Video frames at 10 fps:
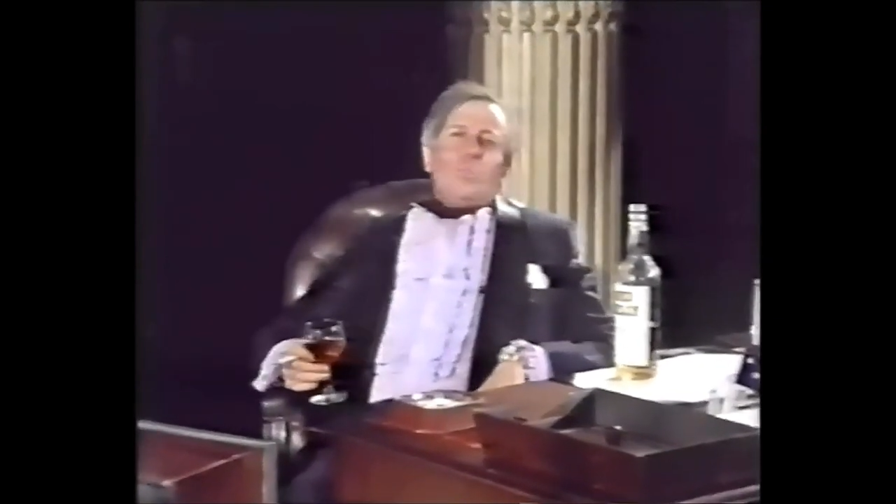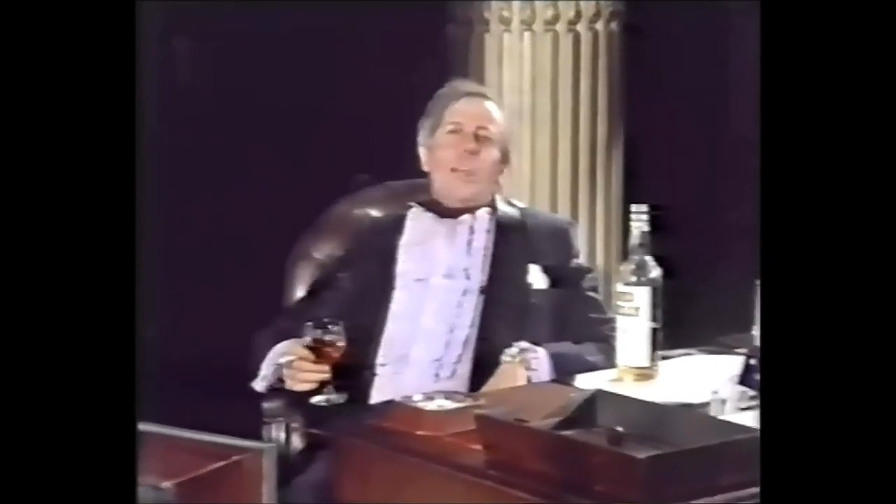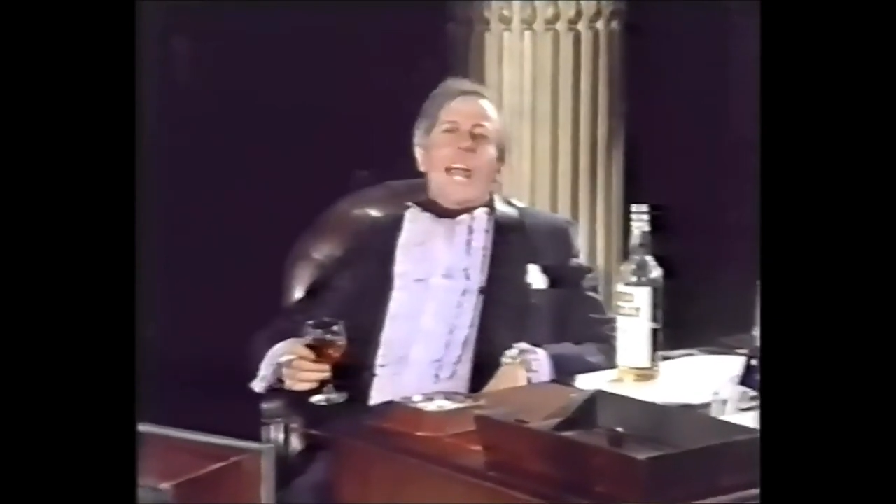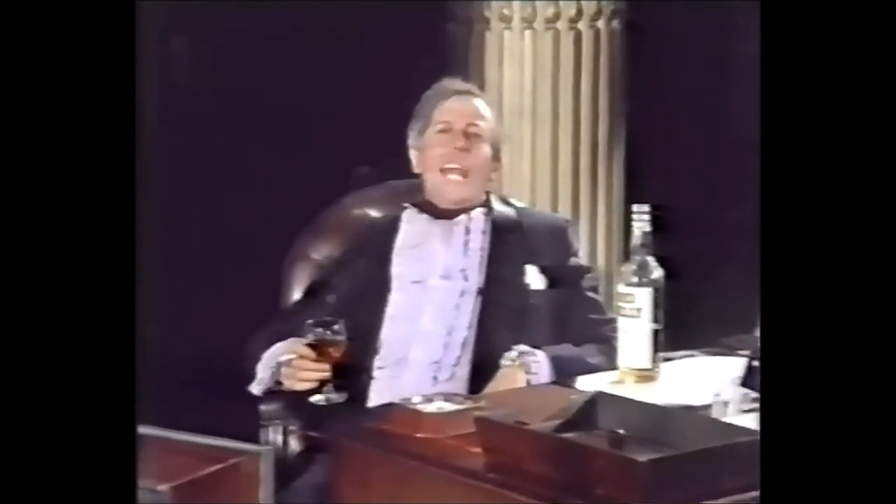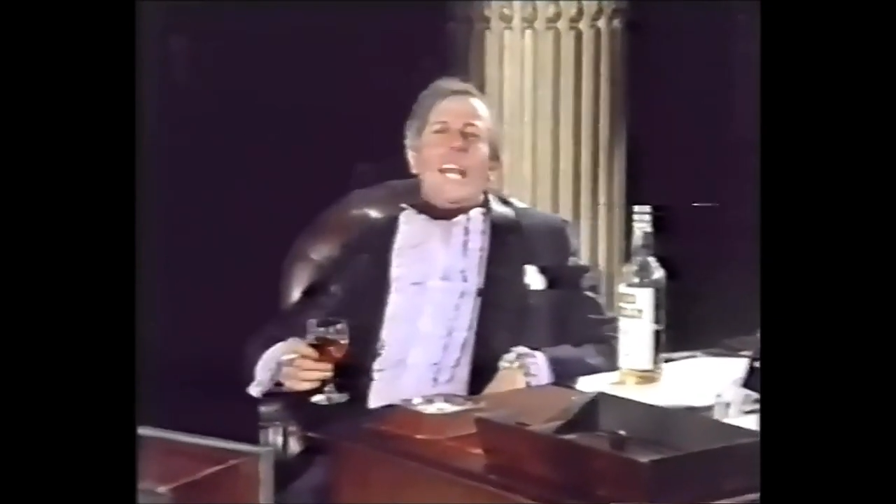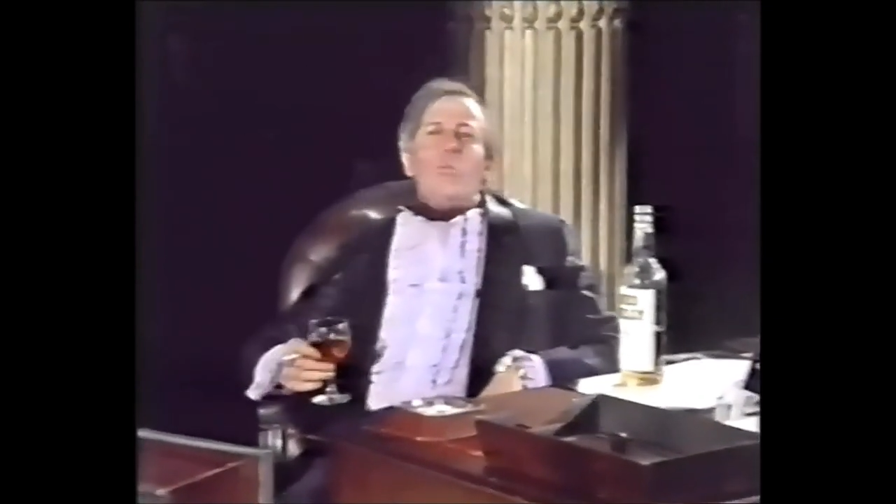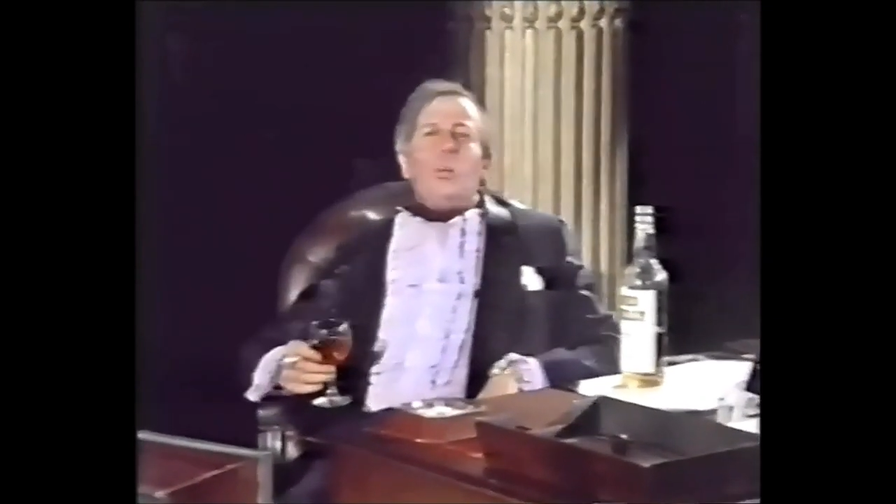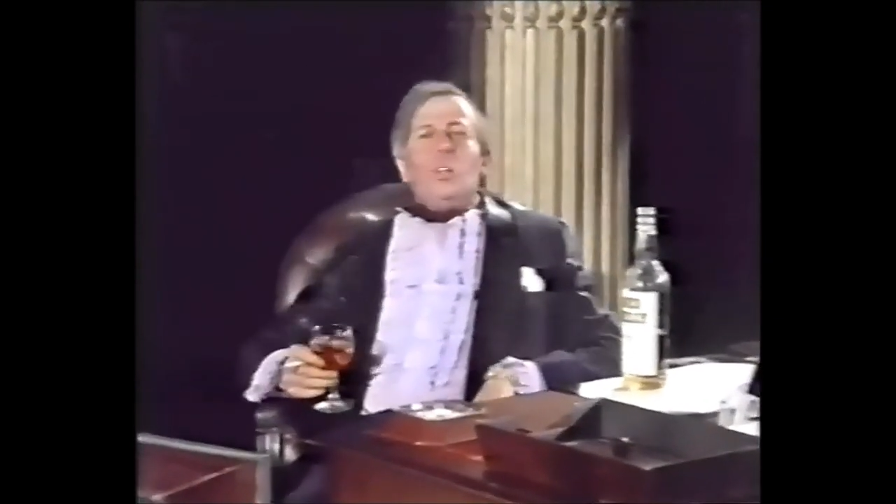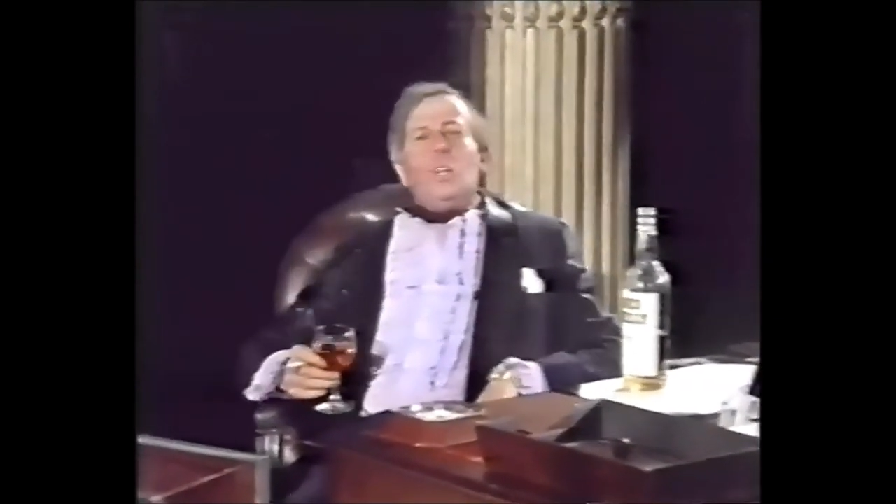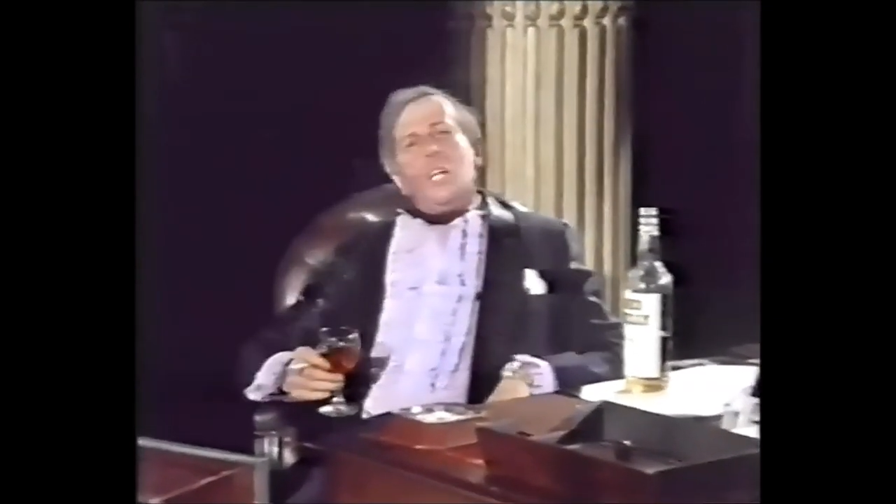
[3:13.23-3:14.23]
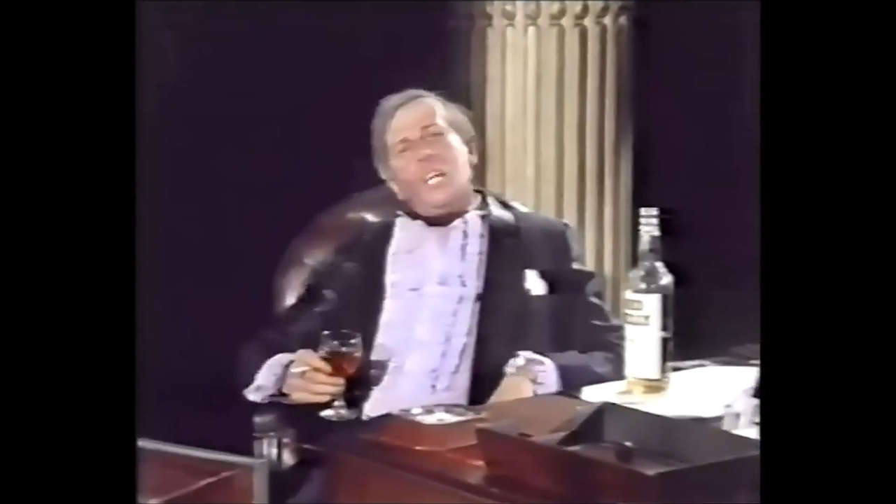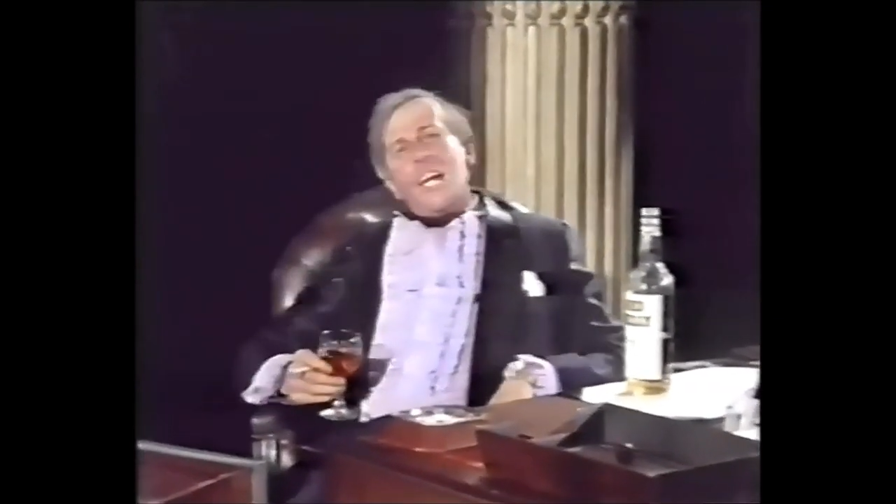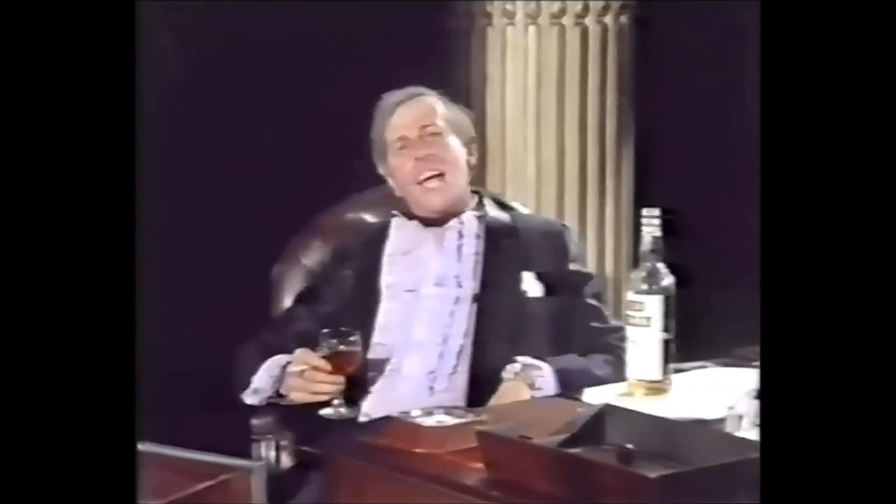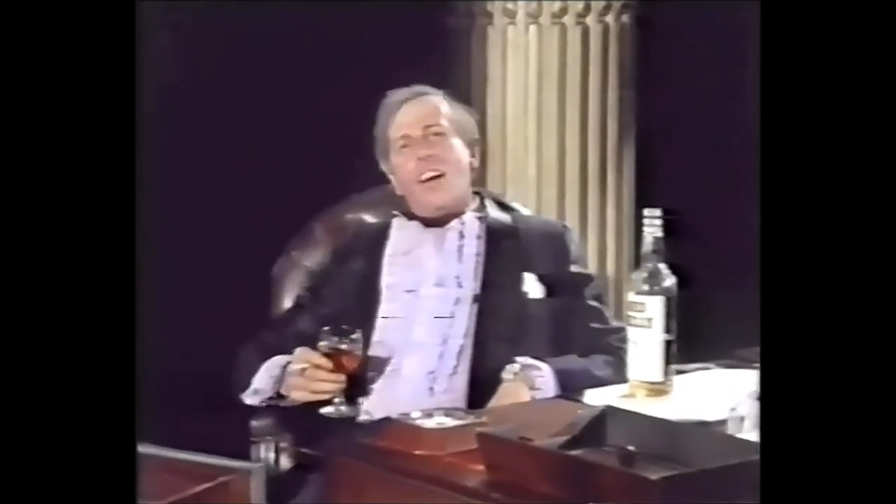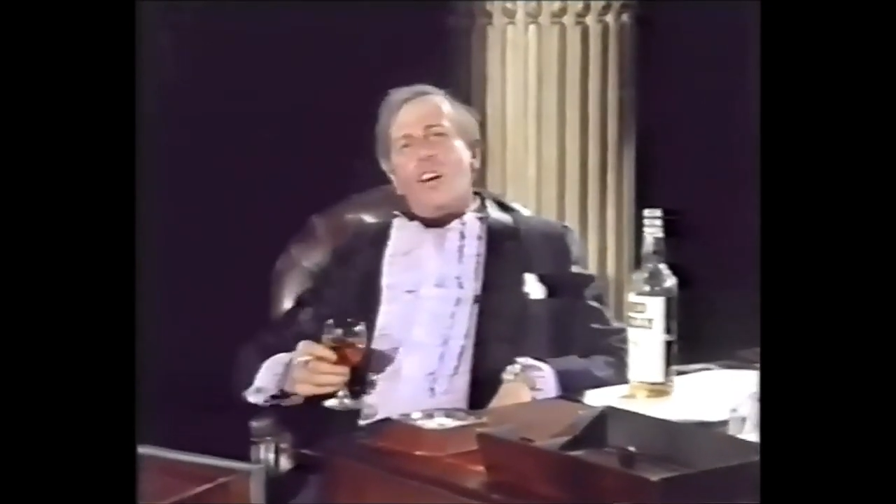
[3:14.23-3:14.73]

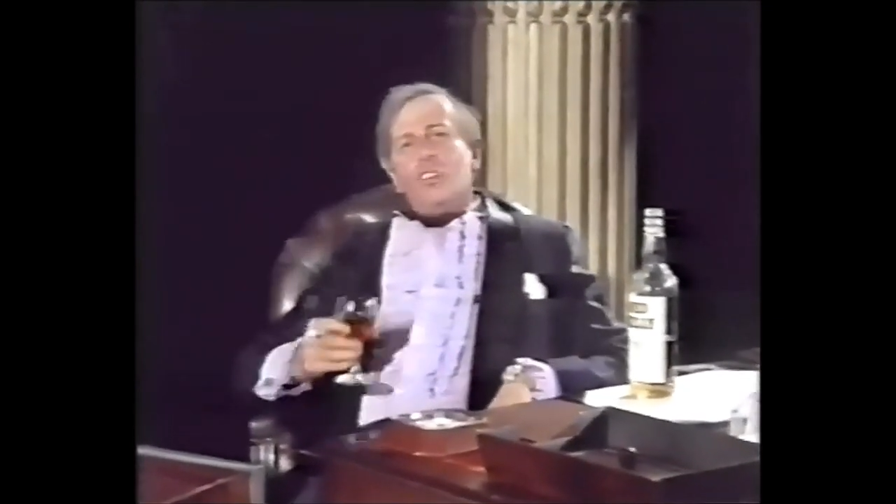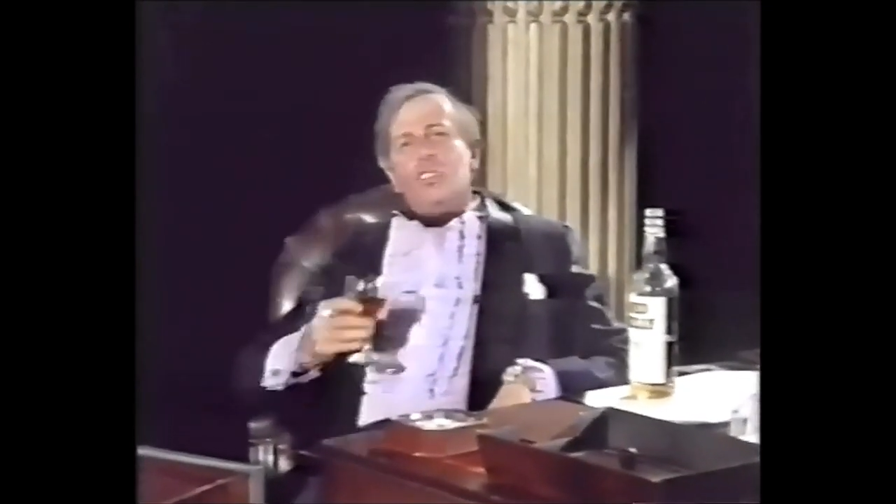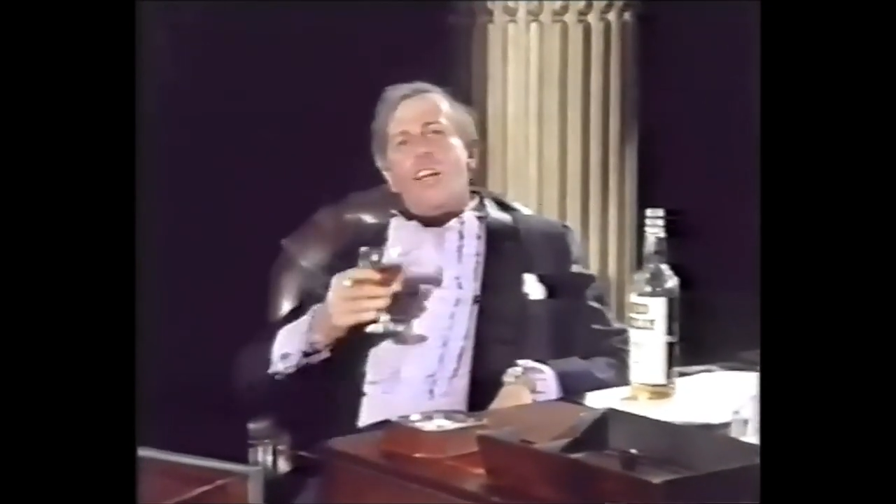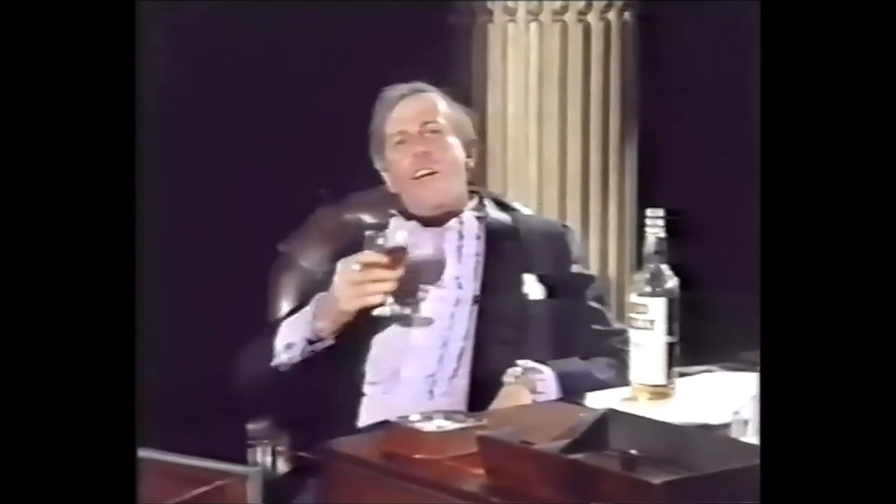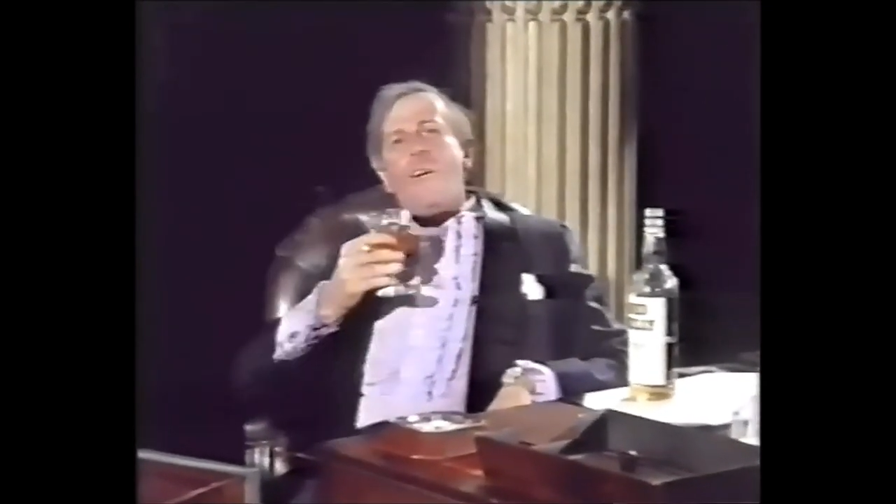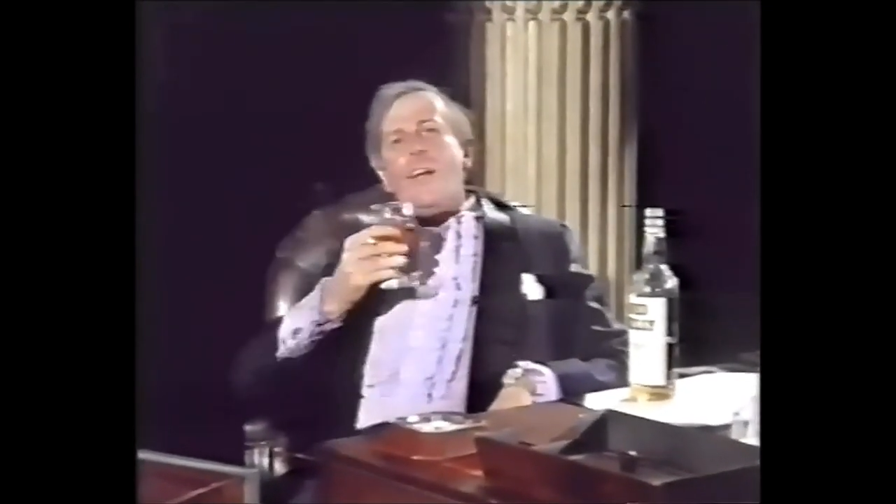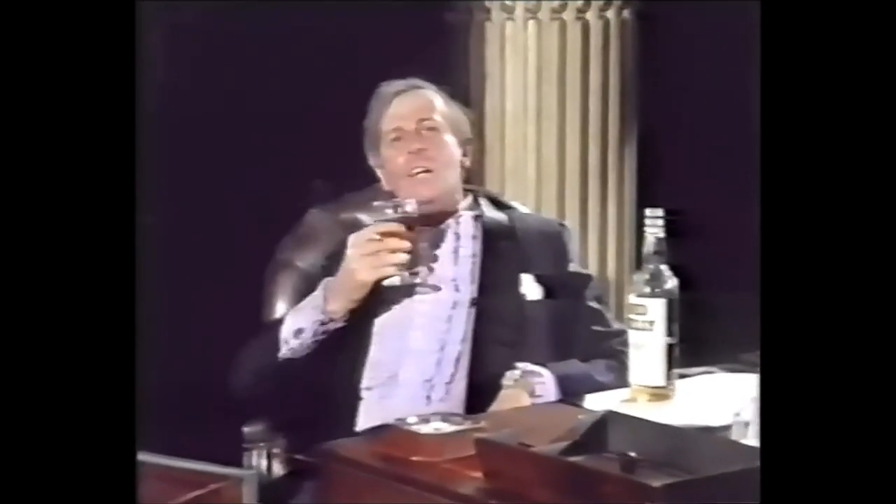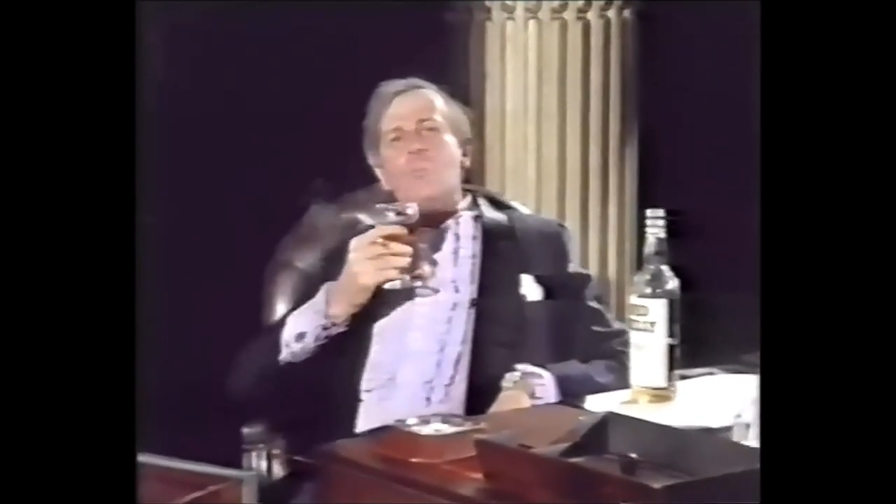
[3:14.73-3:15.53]
P-A-T-T-E-R-S-O-N,